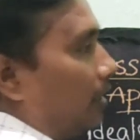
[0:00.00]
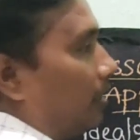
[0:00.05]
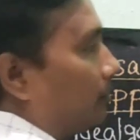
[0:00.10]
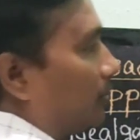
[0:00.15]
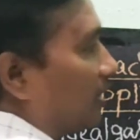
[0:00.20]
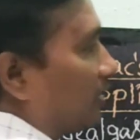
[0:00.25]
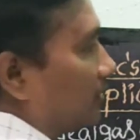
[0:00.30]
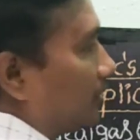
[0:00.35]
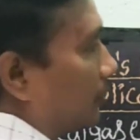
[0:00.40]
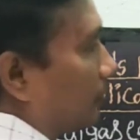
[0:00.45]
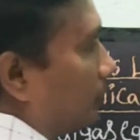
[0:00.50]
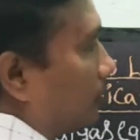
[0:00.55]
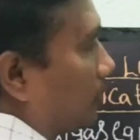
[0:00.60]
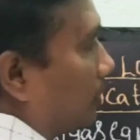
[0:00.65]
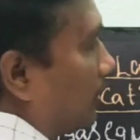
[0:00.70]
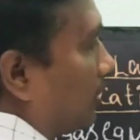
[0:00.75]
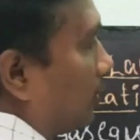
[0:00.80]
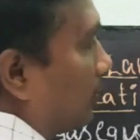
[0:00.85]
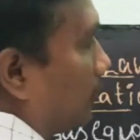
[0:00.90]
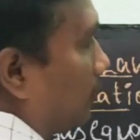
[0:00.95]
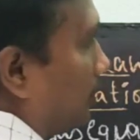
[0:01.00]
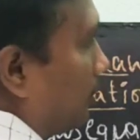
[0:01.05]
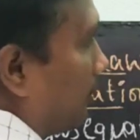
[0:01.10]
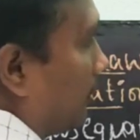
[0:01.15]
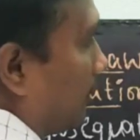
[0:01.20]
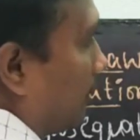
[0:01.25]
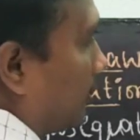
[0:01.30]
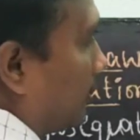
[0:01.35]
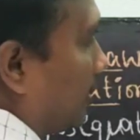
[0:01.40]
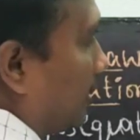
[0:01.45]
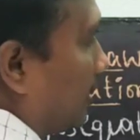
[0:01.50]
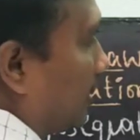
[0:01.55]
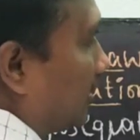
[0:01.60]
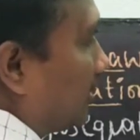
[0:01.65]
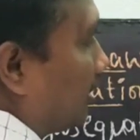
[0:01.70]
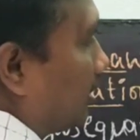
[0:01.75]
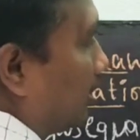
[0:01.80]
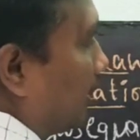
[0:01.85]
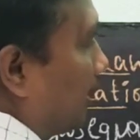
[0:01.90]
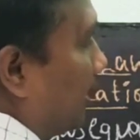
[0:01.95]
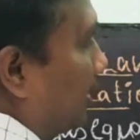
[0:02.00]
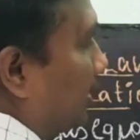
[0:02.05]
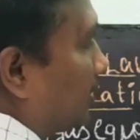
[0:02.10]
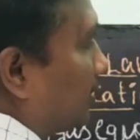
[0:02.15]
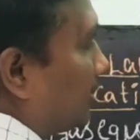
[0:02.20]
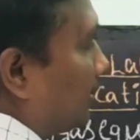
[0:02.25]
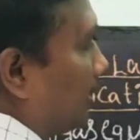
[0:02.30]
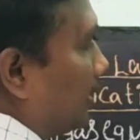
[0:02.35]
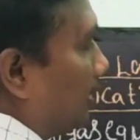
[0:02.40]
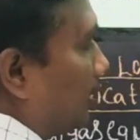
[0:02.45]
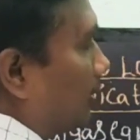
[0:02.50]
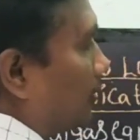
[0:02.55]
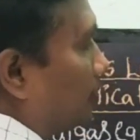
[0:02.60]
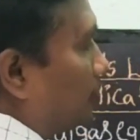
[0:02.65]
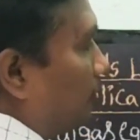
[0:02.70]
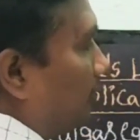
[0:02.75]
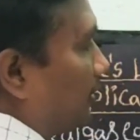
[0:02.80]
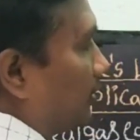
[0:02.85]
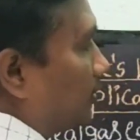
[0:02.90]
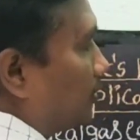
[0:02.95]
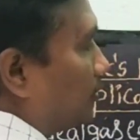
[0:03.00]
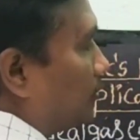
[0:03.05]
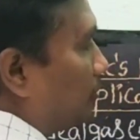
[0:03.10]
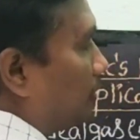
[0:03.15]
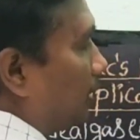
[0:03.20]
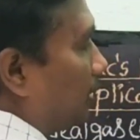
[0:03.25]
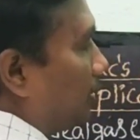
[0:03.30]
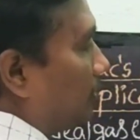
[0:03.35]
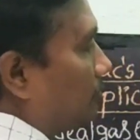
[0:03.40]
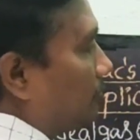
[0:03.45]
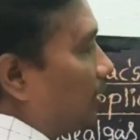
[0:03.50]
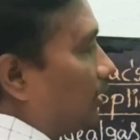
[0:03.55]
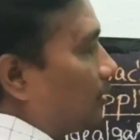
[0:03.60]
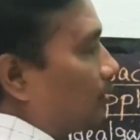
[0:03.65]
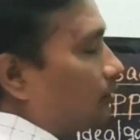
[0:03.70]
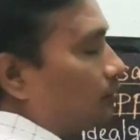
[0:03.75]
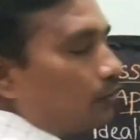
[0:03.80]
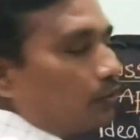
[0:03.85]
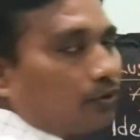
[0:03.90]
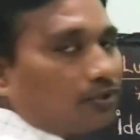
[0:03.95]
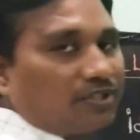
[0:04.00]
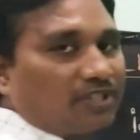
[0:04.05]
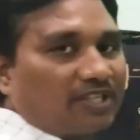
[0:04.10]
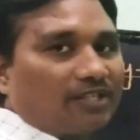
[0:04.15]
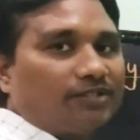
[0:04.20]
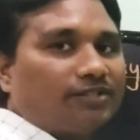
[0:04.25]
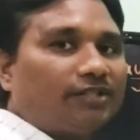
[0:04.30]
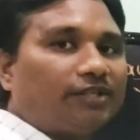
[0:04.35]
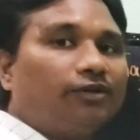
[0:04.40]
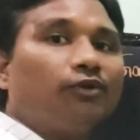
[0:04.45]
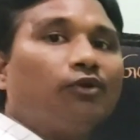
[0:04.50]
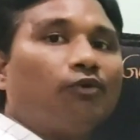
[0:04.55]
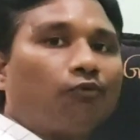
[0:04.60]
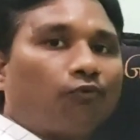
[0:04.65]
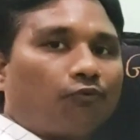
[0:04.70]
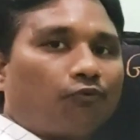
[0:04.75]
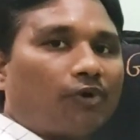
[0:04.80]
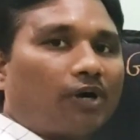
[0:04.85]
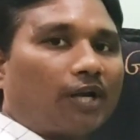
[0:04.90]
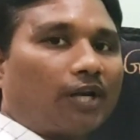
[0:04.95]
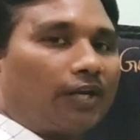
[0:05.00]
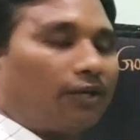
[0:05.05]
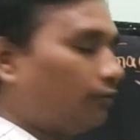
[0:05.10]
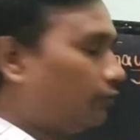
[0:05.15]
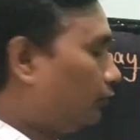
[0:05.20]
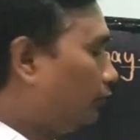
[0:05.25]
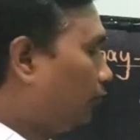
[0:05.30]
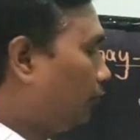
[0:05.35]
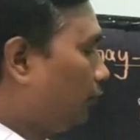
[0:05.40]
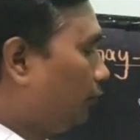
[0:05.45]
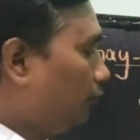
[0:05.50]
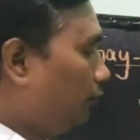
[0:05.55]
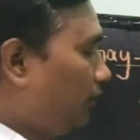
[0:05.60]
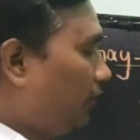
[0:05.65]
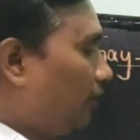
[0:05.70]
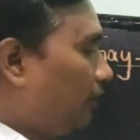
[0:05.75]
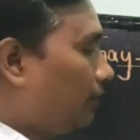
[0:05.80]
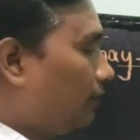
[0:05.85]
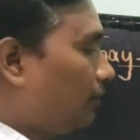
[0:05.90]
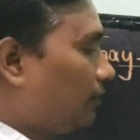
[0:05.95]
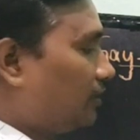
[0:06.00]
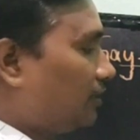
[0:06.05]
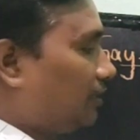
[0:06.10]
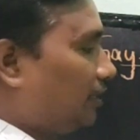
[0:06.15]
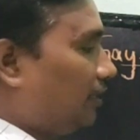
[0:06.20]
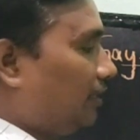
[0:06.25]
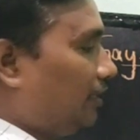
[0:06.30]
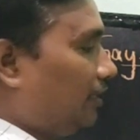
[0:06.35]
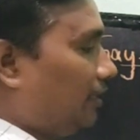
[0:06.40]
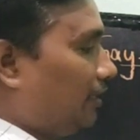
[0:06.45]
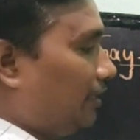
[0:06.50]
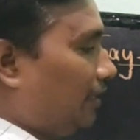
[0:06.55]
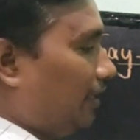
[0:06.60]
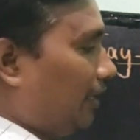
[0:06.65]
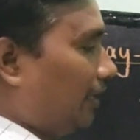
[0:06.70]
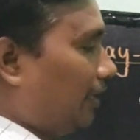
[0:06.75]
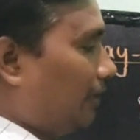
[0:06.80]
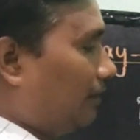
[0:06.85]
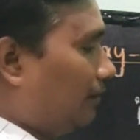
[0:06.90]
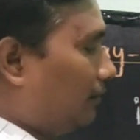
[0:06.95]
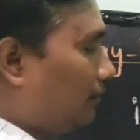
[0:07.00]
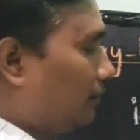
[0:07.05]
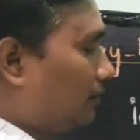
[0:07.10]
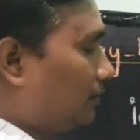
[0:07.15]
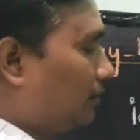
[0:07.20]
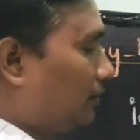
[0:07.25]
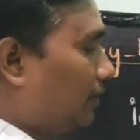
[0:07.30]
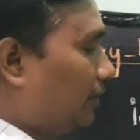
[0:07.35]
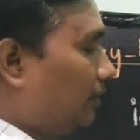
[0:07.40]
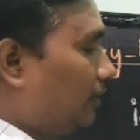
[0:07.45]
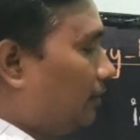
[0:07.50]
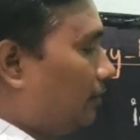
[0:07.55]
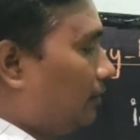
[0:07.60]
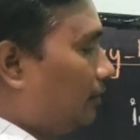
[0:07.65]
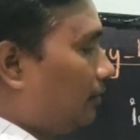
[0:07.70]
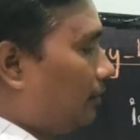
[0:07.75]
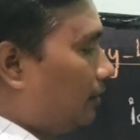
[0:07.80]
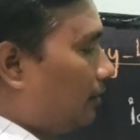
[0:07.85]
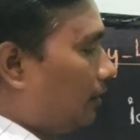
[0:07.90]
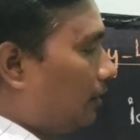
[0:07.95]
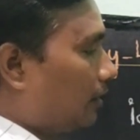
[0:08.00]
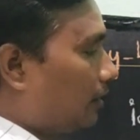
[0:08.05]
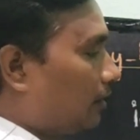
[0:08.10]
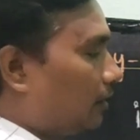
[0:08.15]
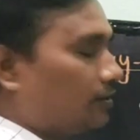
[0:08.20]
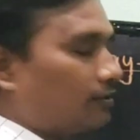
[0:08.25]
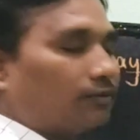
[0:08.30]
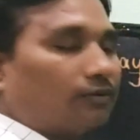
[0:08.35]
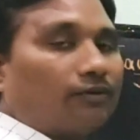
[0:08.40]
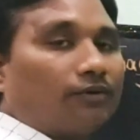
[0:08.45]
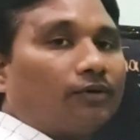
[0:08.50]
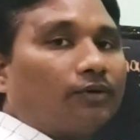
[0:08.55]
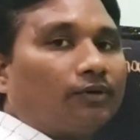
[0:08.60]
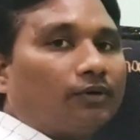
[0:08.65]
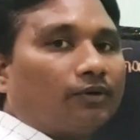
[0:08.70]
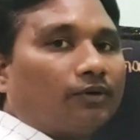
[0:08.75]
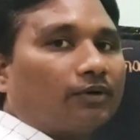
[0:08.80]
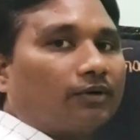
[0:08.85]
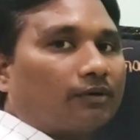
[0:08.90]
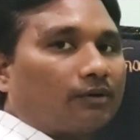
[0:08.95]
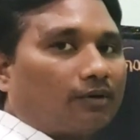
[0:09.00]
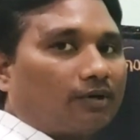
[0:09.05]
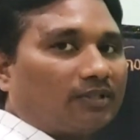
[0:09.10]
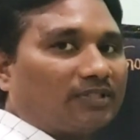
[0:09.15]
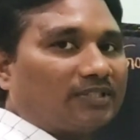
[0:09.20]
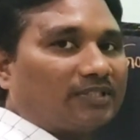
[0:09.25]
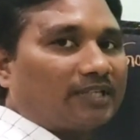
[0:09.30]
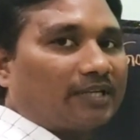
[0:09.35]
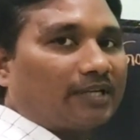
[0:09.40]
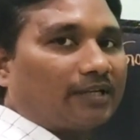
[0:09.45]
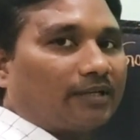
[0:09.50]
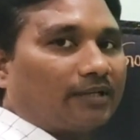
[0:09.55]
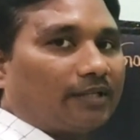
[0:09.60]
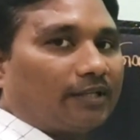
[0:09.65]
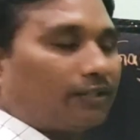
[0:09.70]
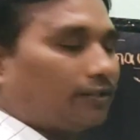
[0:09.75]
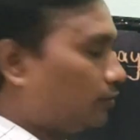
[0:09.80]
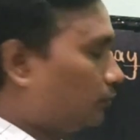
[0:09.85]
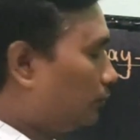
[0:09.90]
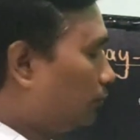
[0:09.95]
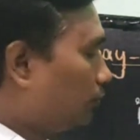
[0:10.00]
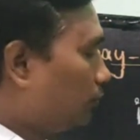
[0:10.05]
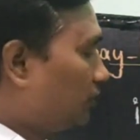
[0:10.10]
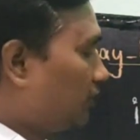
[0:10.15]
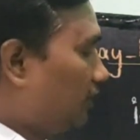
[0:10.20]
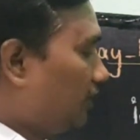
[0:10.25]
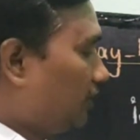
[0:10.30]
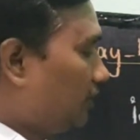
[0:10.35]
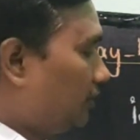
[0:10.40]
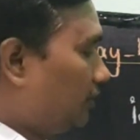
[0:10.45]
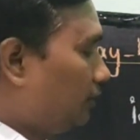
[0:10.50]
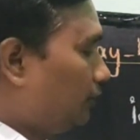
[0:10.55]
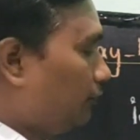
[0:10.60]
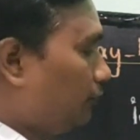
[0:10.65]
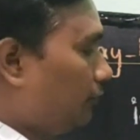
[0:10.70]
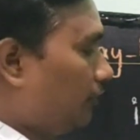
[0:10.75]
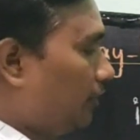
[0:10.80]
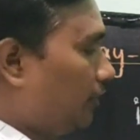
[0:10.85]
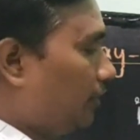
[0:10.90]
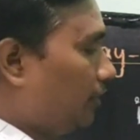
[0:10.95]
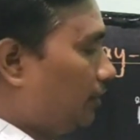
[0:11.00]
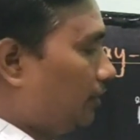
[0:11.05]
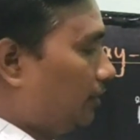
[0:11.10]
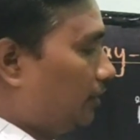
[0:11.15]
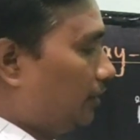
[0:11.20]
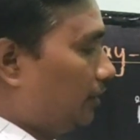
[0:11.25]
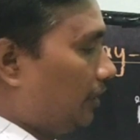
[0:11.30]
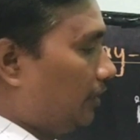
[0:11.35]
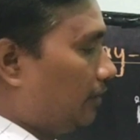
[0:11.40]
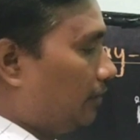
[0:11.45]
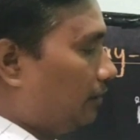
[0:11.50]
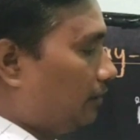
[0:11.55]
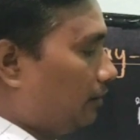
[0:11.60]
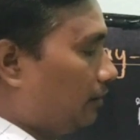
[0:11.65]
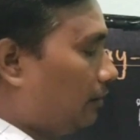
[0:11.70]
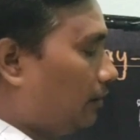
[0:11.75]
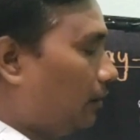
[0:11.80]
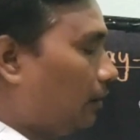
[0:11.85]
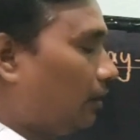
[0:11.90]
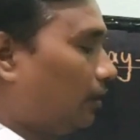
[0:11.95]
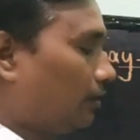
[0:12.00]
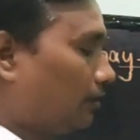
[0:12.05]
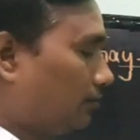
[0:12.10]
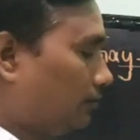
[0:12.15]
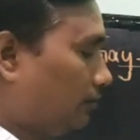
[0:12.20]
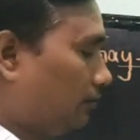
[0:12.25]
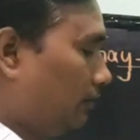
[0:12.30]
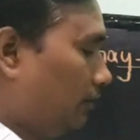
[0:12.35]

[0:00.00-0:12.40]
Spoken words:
Pressure cooker, there is a tight sealing, fixed volume. There is no change in volume. V constant, N constant, R also constant. There is no change in V, N and R.